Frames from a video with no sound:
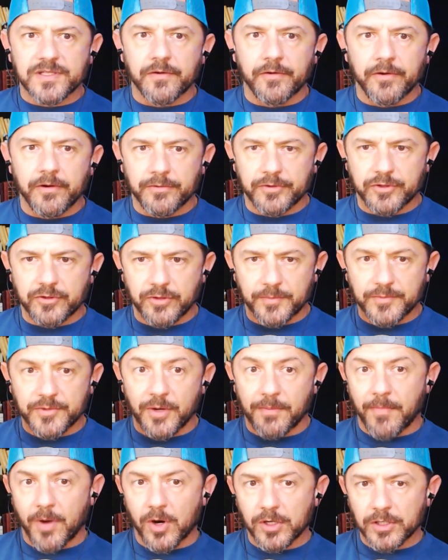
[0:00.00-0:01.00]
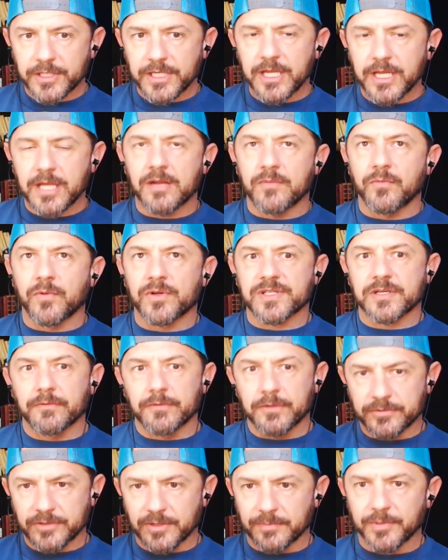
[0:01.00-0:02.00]
going on with crypto market and what's going
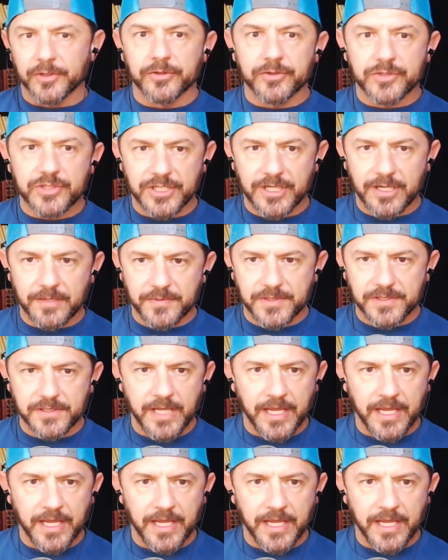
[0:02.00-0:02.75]
on with the blue chips.